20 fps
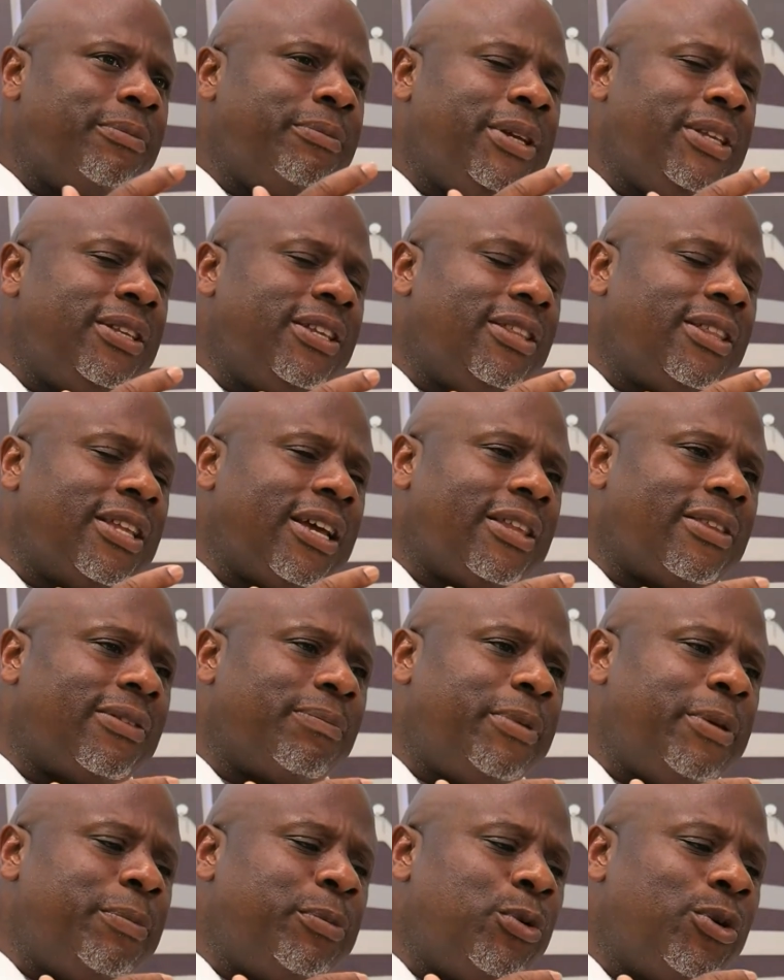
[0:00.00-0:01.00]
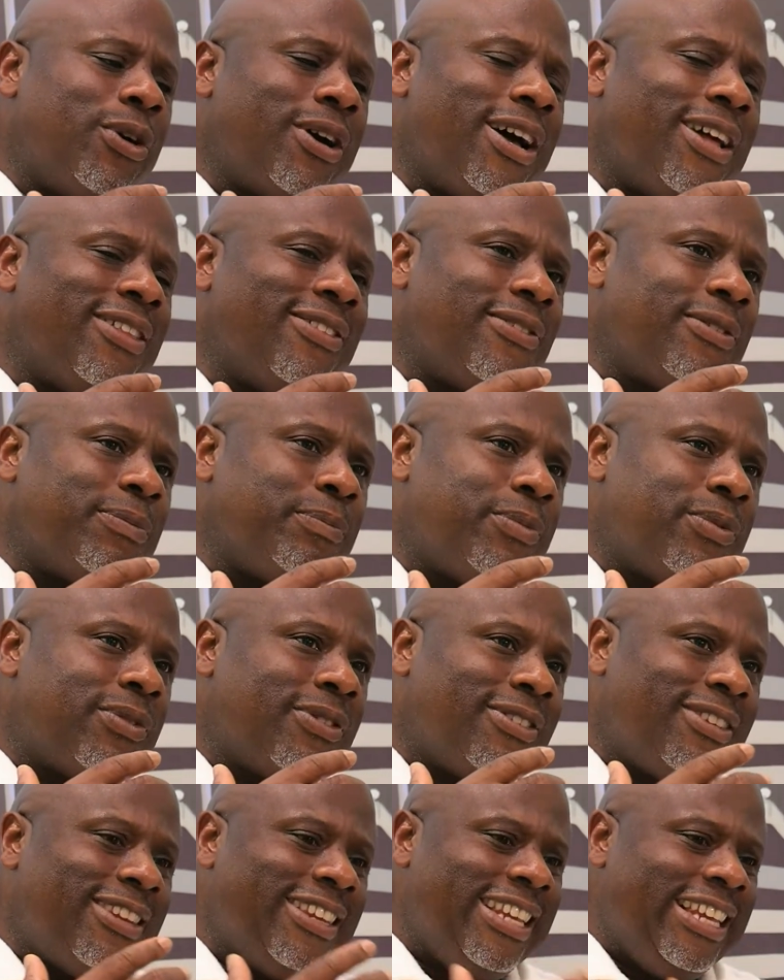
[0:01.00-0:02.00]
meaning that people can't
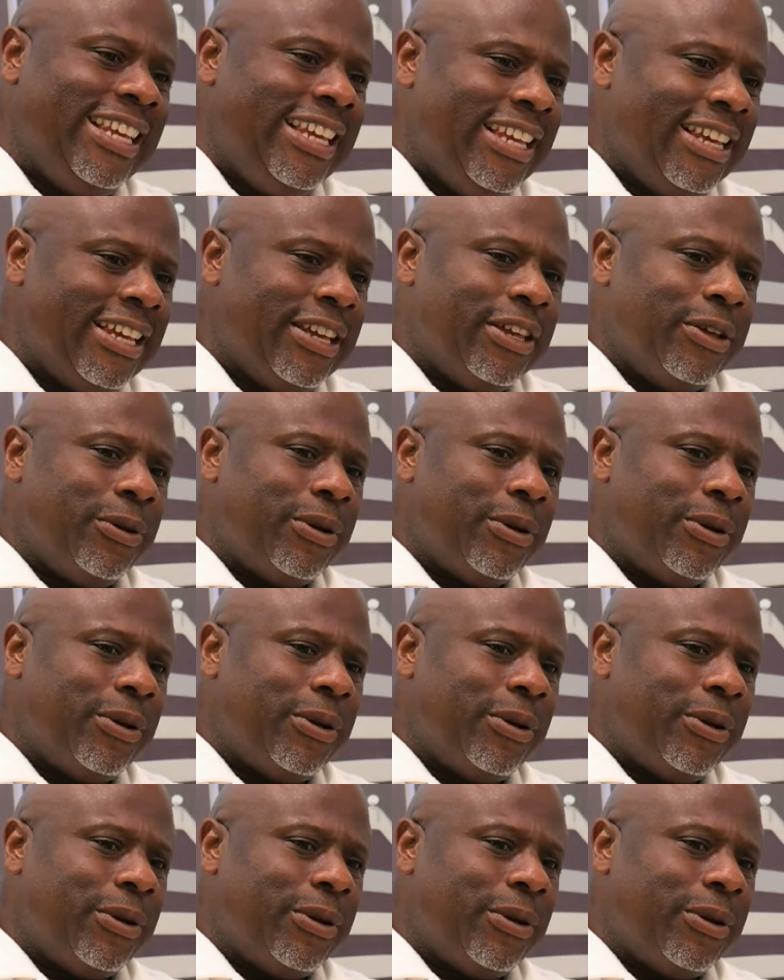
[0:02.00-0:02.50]
see